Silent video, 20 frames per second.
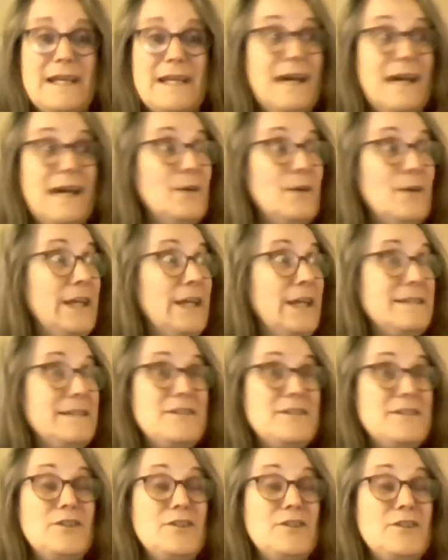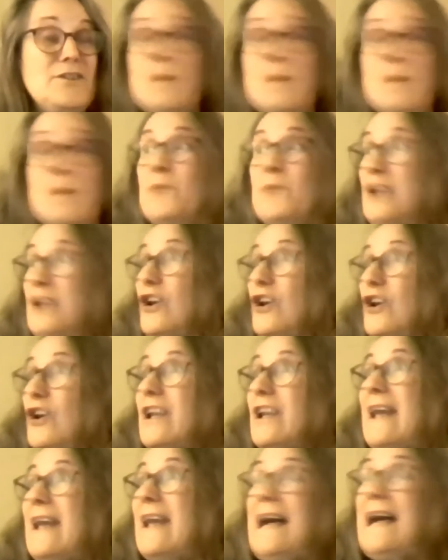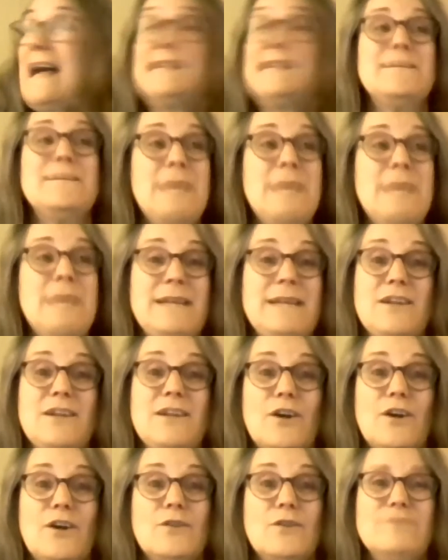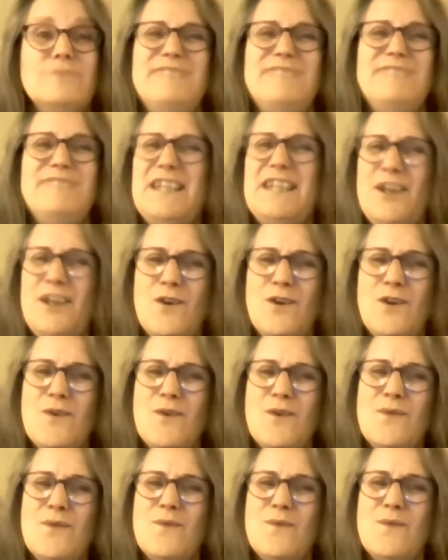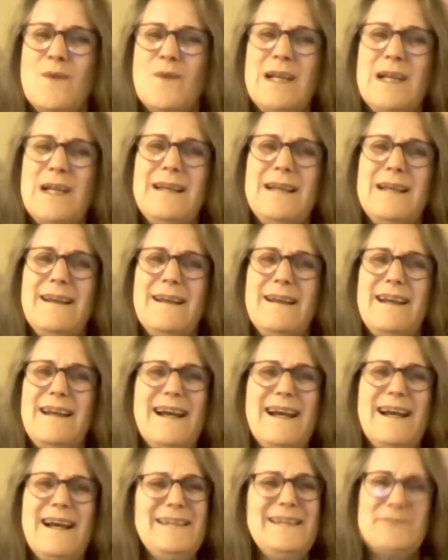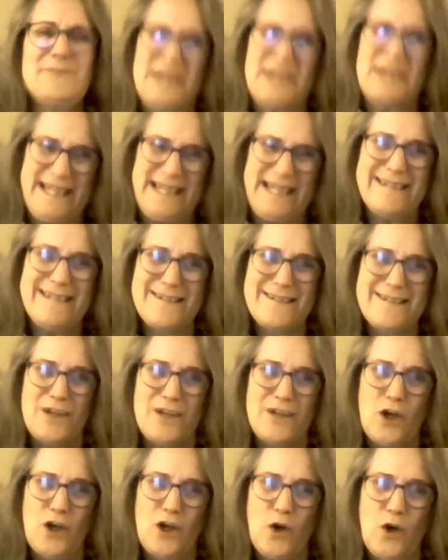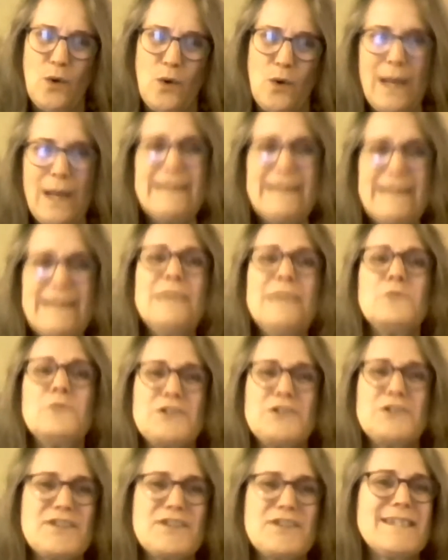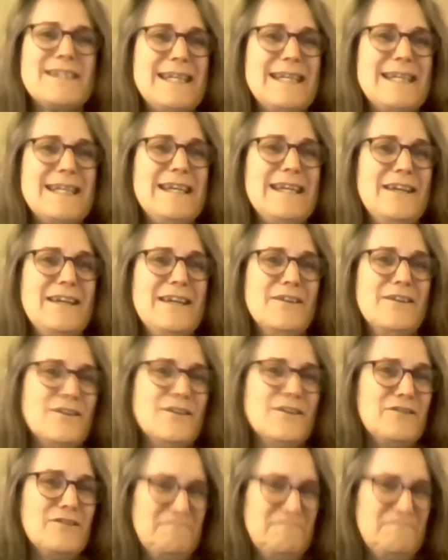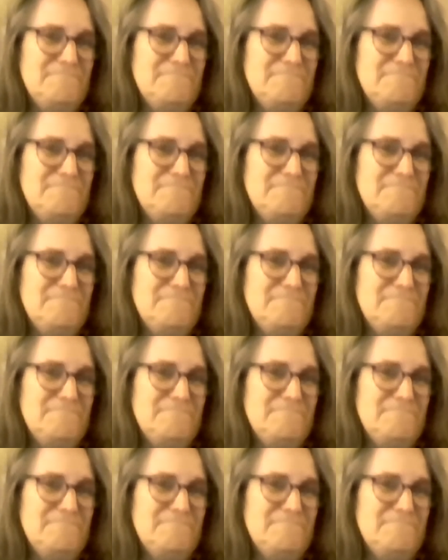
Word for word: yeah it's but we look at them and go you know i don't think so i think we'll just stay here